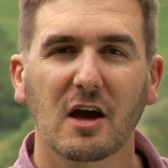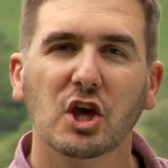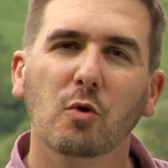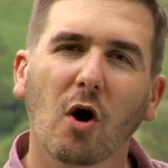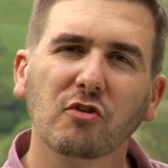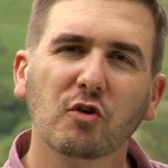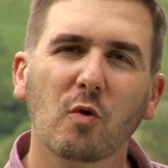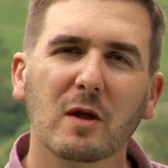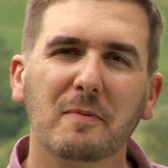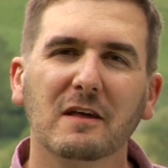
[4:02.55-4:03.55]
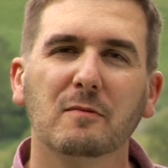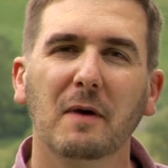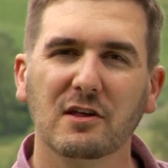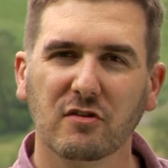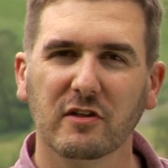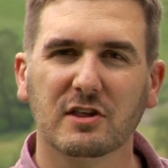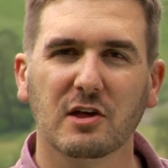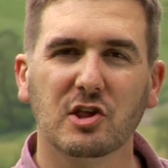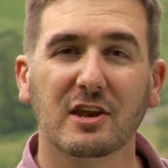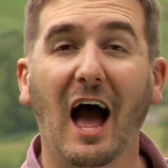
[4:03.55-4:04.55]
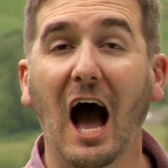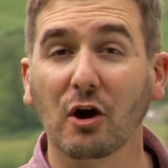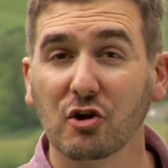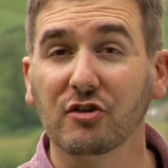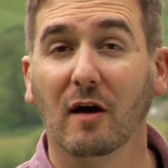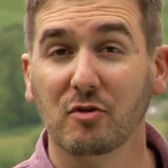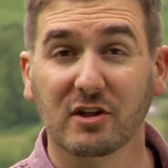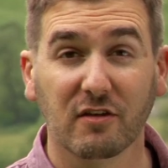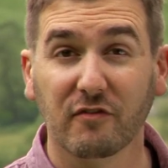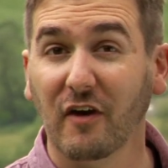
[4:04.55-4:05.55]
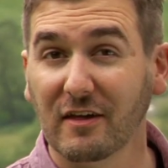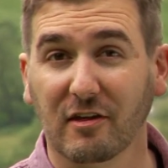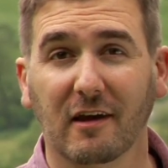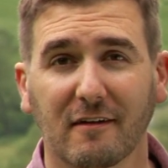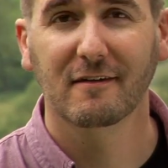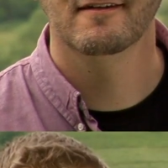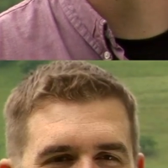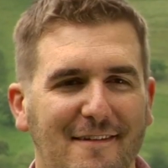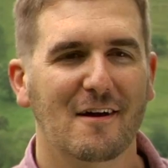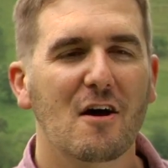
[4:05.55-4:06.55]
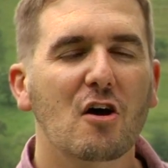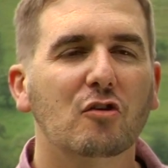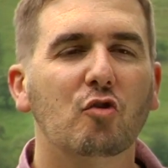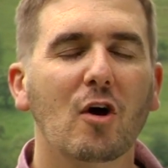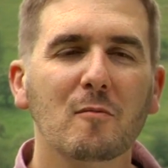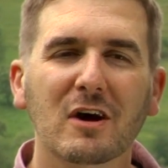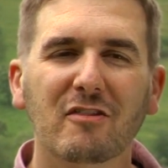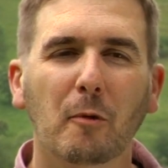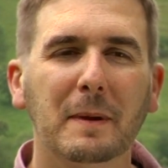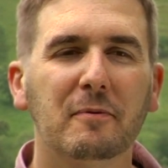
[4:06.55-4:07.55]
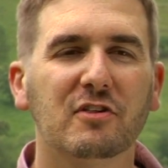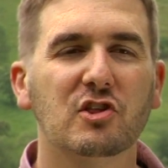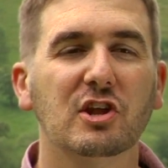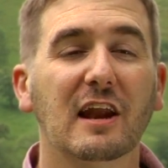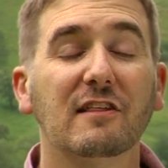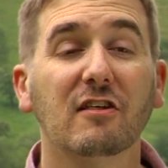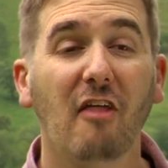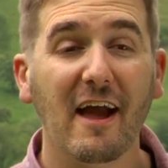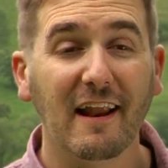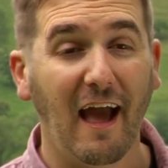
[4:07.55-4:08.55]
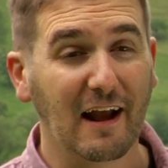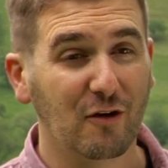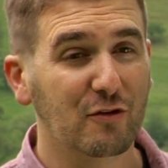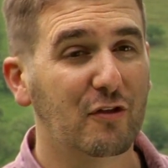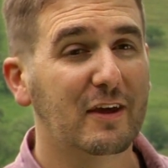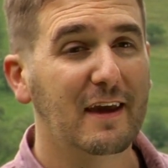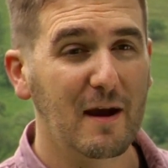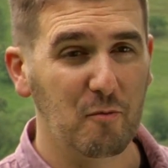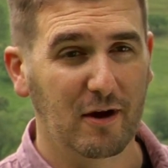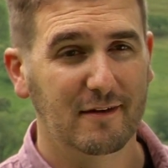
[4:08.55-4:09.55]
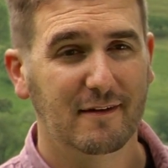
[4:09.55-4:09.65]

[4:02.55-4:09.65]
You also want to pay special attention to how your subject is facing. Normally they'll be positioned at a slight angle to the camera.